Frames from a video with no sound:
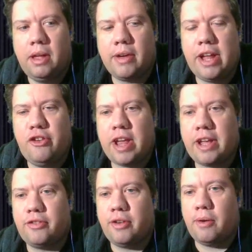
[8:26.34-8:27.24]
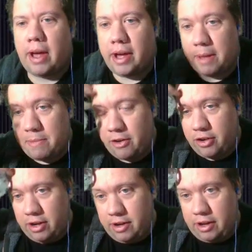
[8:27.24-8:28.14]
Okay, Jake, so I
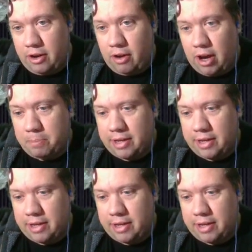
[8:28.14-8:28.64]
mentioned up